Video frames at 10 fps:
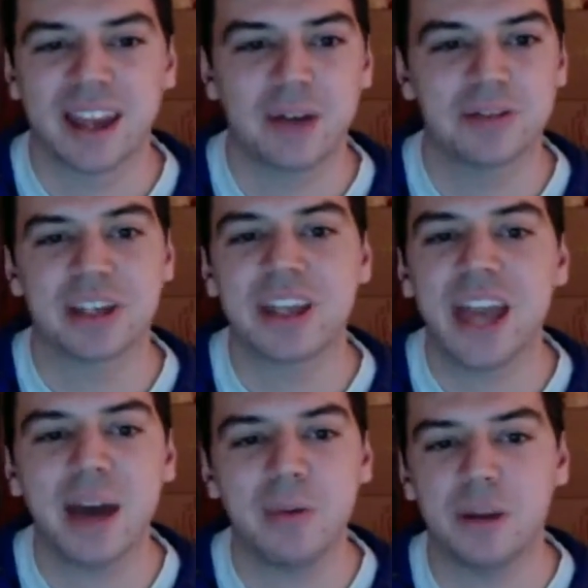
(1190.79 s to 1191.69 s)
was like,
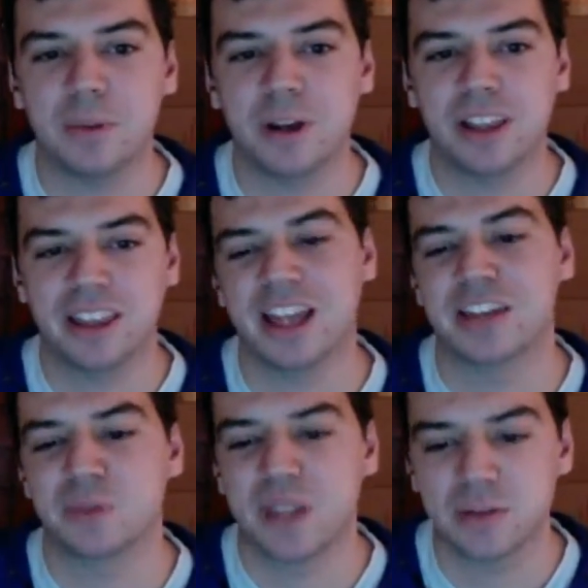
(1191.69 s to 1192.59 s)
I went up pretty late last week.